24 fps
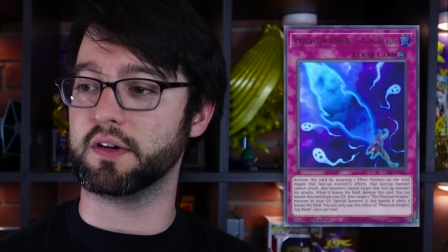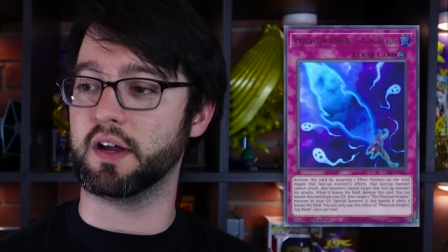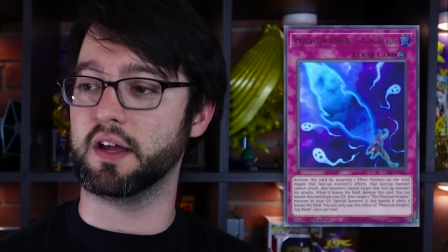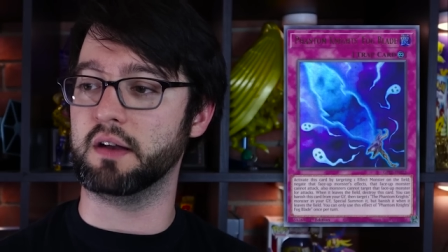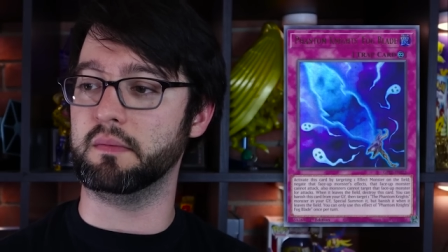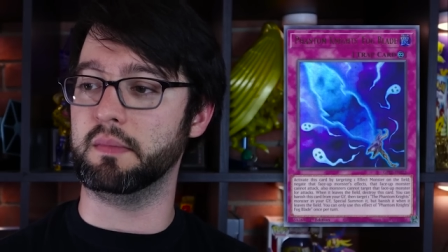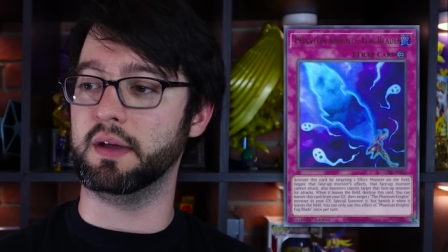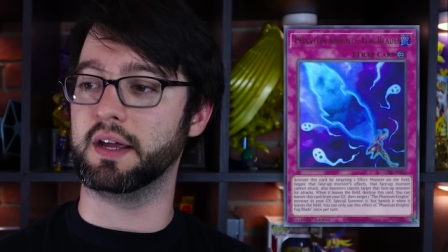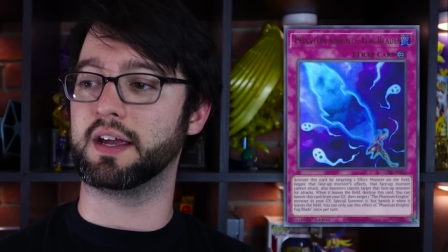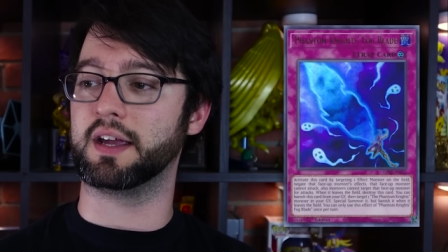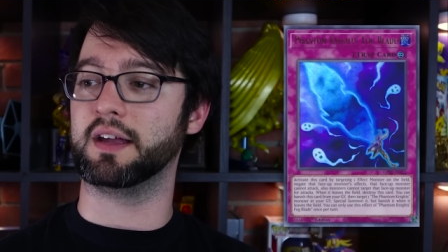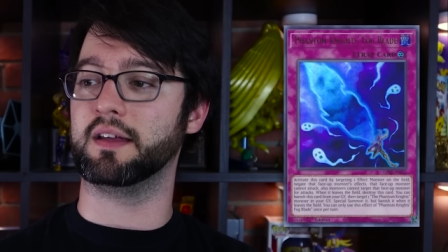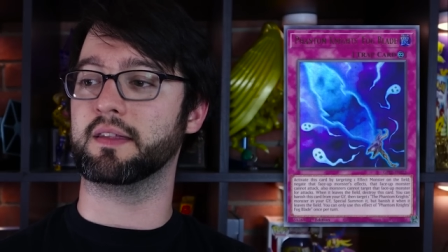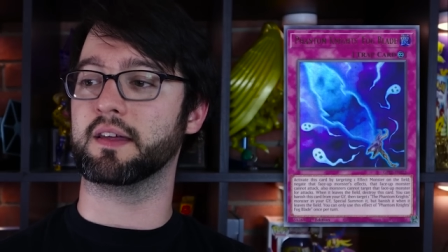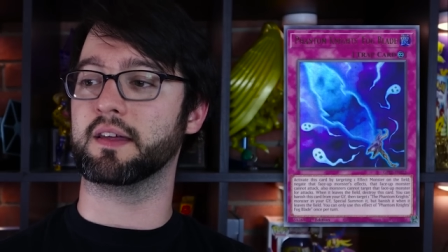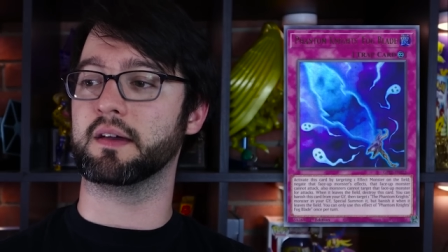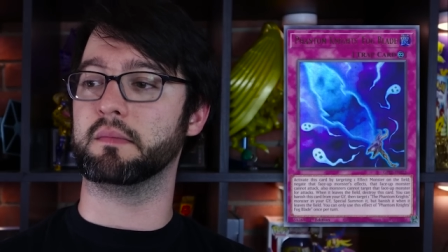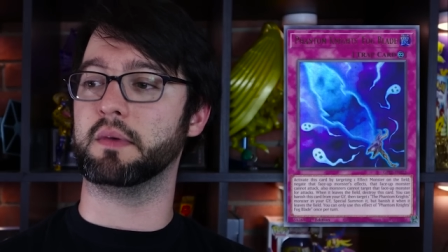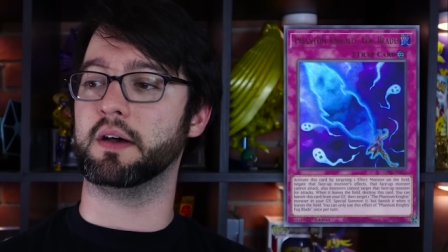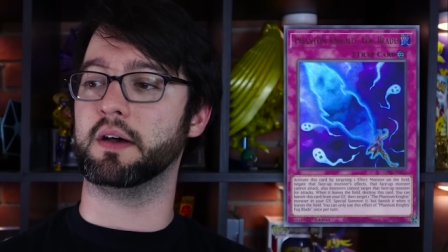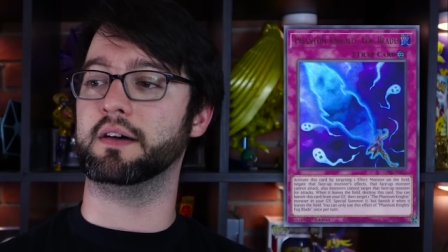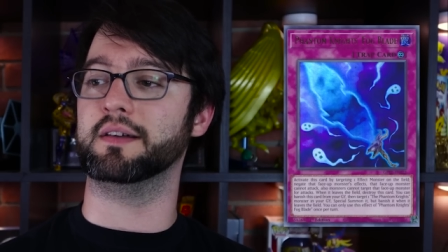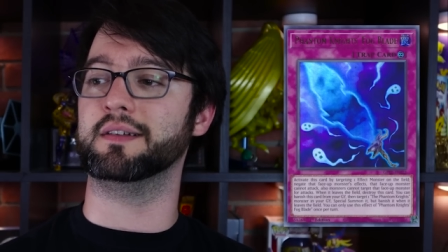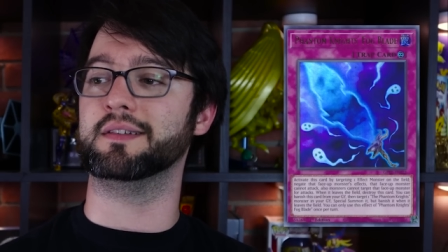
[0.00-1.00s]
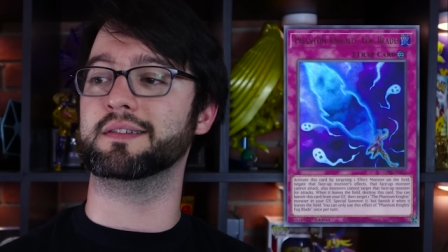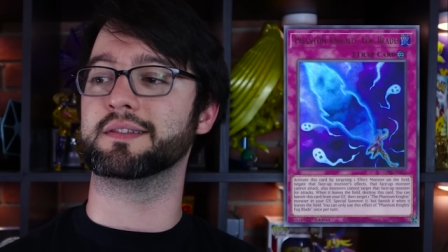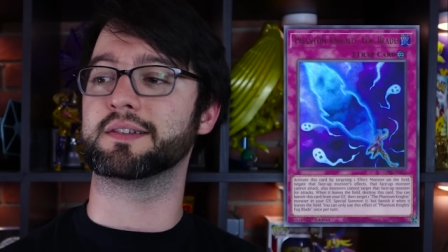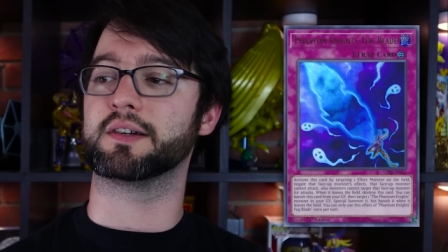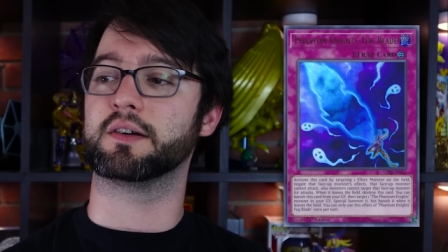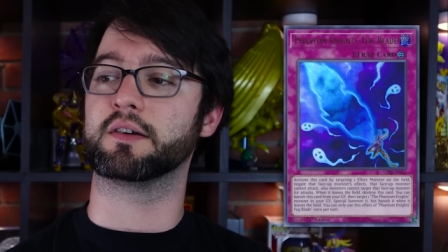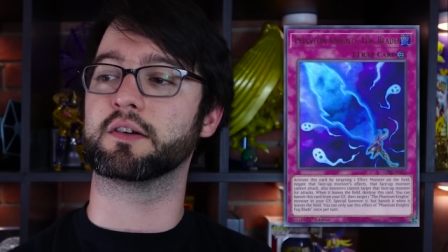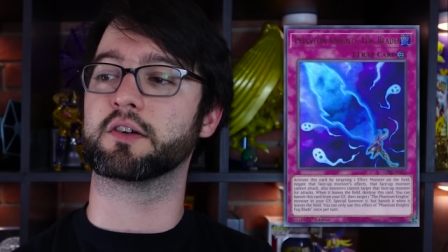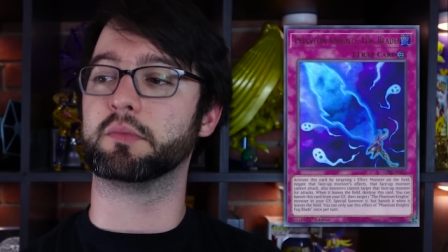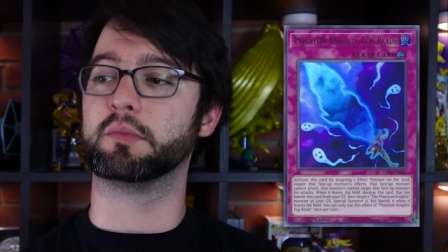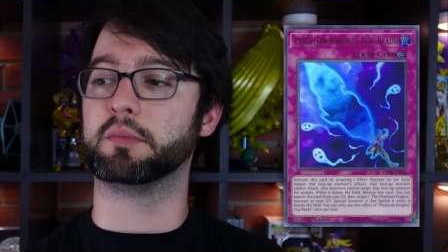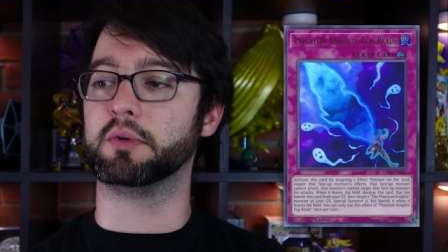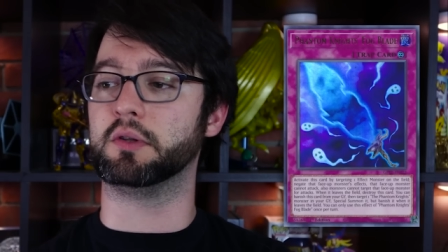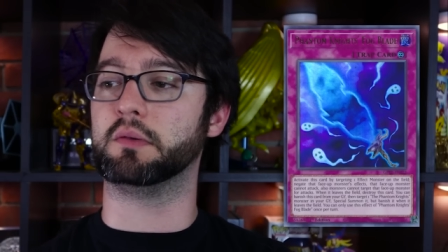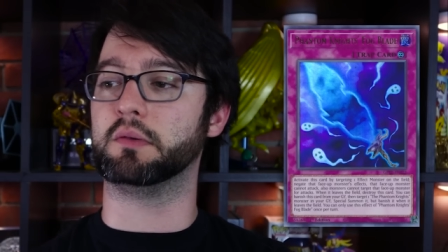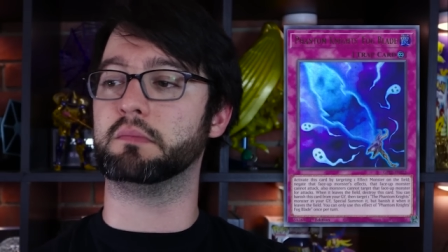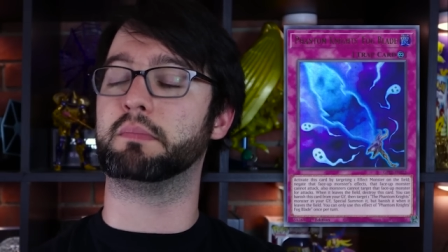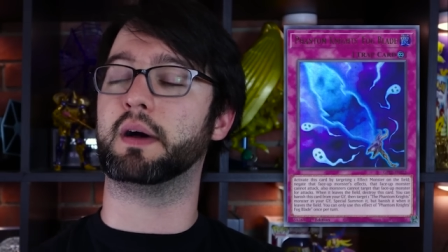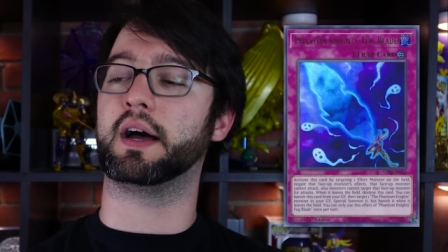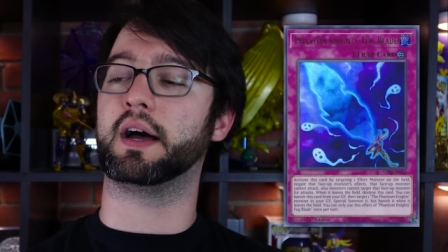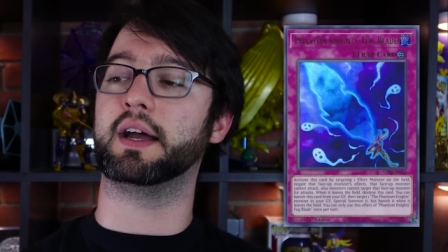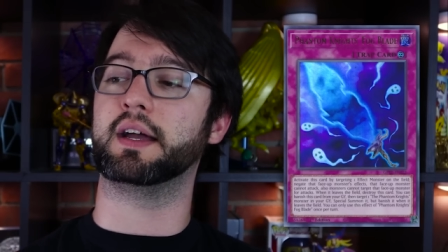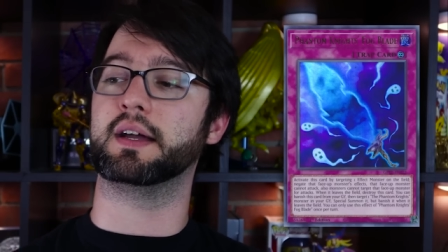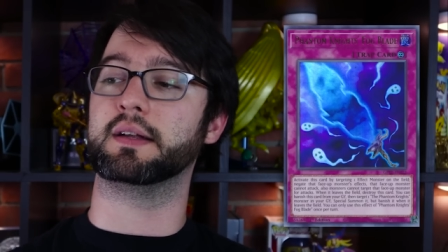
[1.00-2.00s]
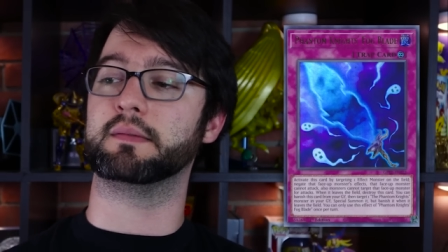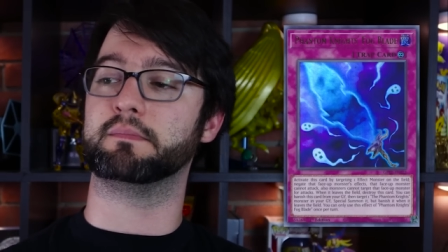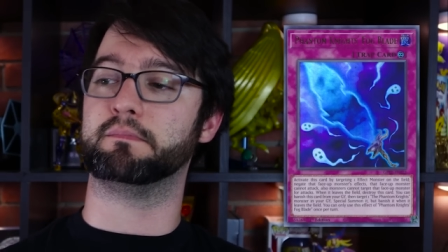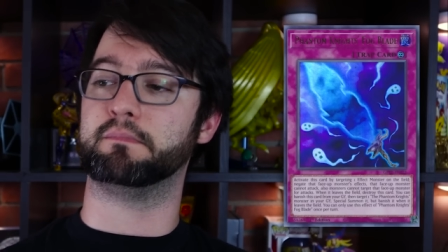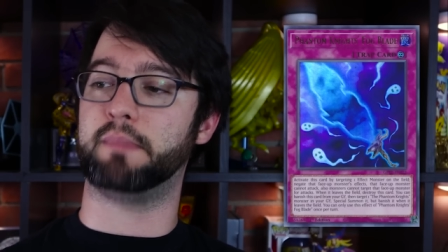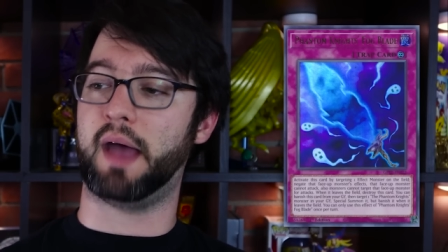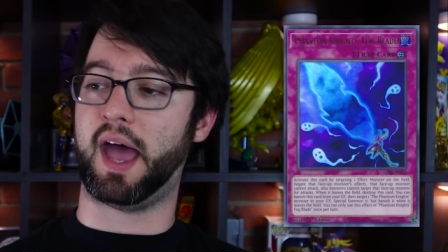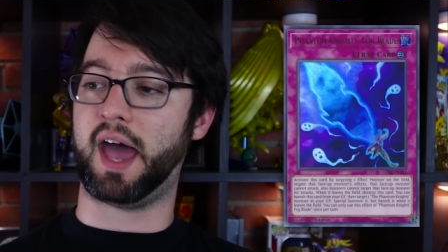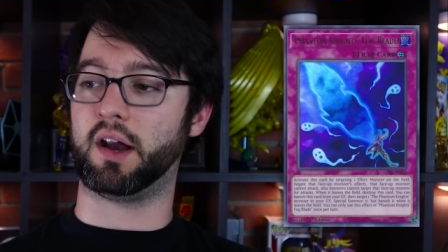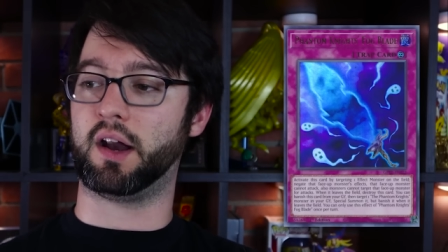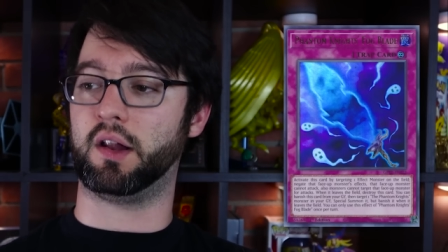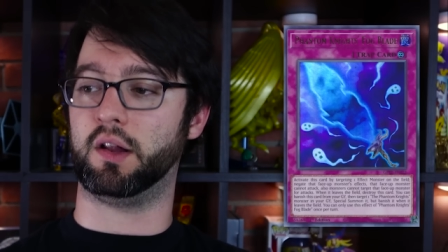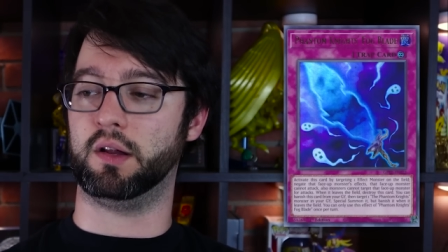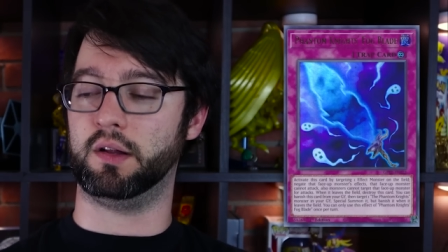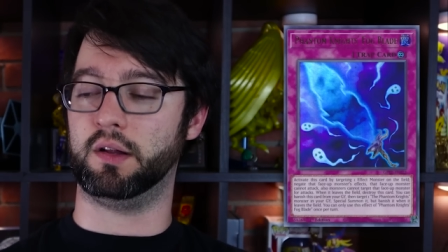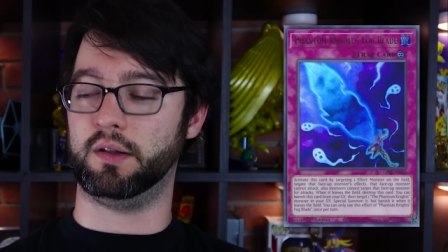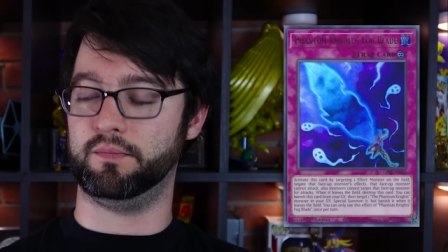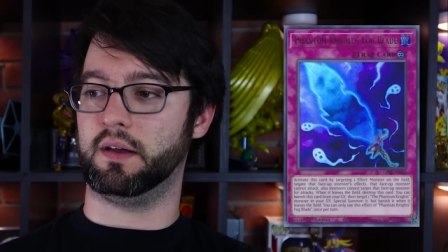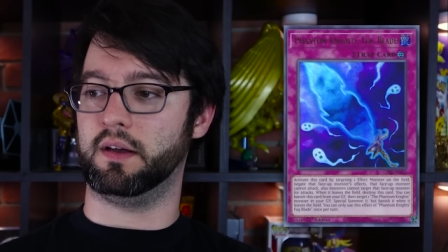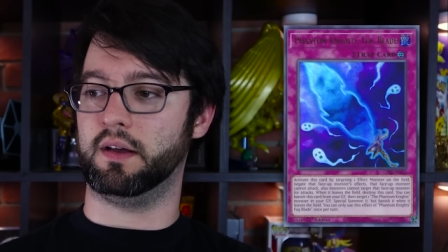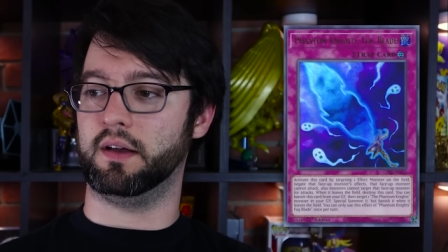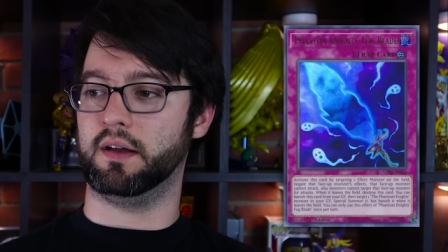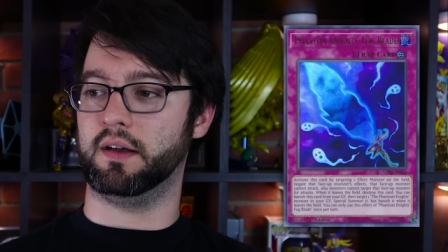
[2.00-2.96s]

and making them untargetable by a battle.